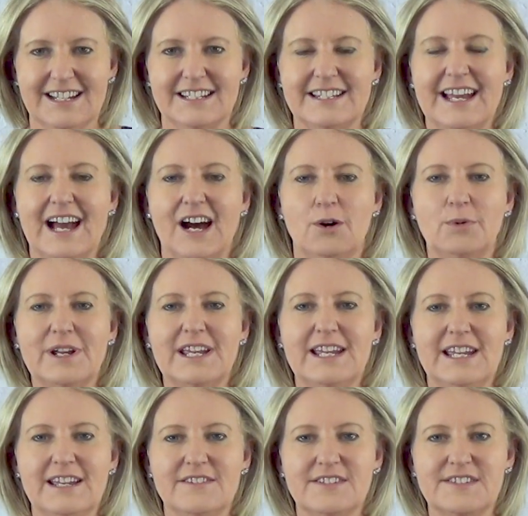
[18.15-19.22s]
Now, we
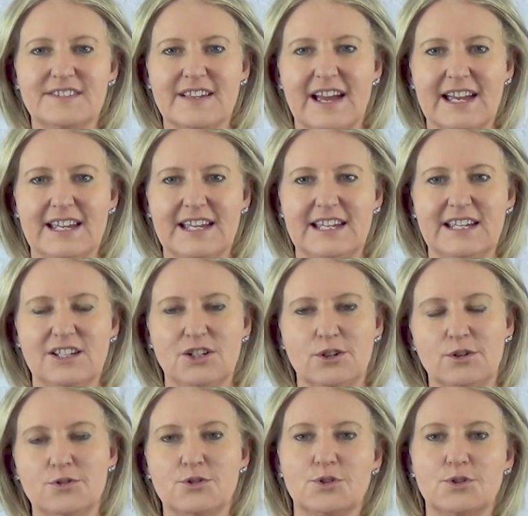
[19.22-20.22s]
hear the saying, you know,